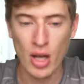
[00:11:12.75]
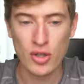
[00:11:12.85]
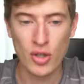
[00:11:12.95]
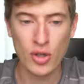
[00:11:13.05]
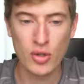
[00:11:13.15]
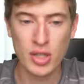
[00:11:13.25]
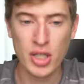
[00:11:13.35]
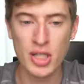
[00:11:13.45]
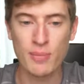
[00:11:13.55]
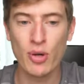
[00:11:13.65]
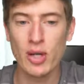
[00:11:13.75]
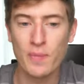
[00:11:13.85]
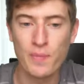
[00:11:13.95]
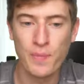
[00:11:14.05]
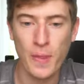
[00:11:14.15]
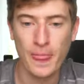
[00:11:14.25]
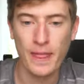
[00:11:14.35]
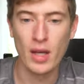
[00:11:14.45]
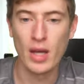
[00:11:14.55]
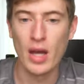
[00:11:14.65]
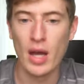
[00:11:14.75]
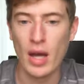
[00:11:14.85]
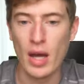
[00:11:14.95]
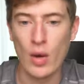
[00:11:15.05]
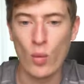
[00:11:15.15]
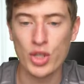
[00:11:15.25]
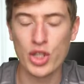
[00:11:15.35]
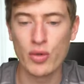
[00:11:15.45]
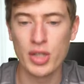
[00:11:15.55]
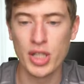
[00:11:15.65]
So you go to Teespring. And once you're in